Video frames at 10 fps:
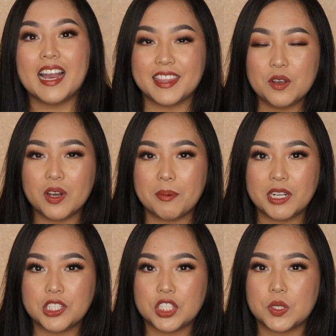I think what I'm
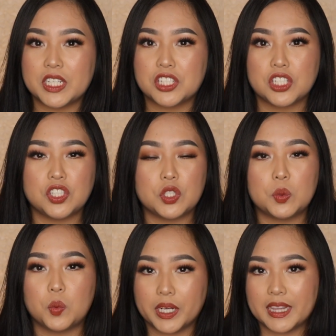gonna do is just
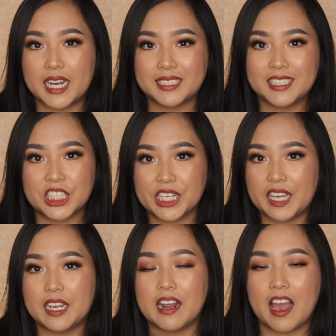do one last
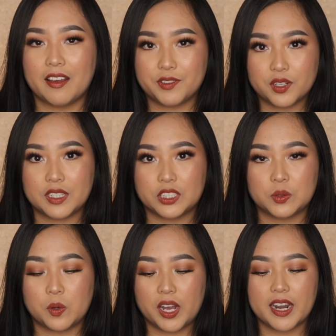check-in after
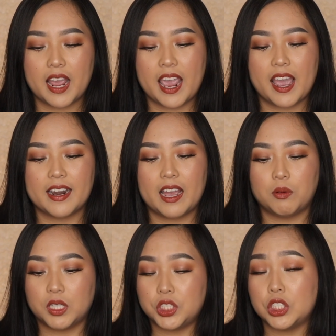this one, and
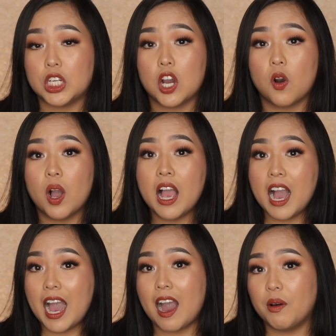I will let you know
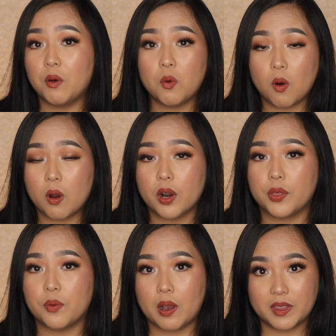how it wore
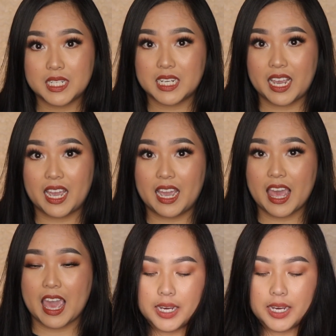throughout the day.